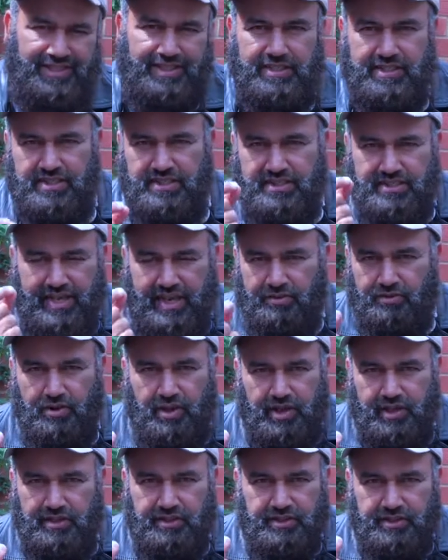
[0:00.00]
It's
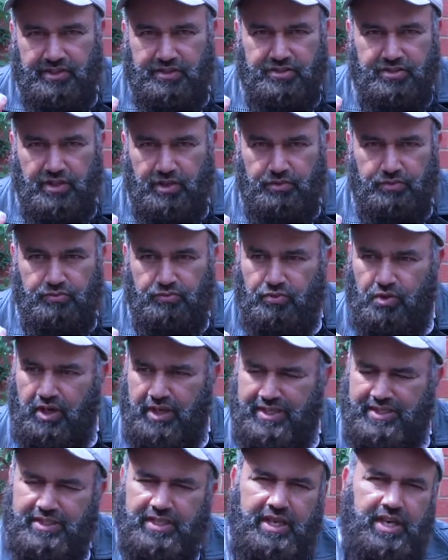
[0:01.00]
sterile in its own
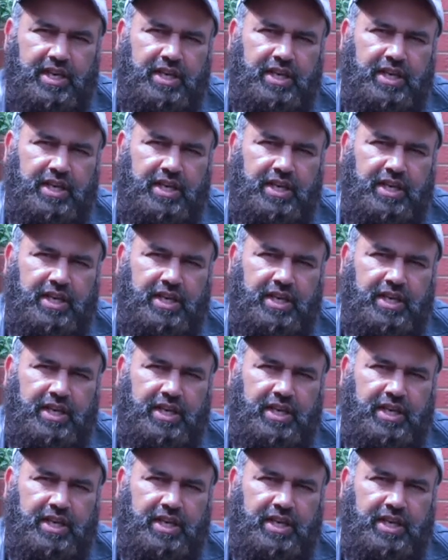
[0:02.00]
right.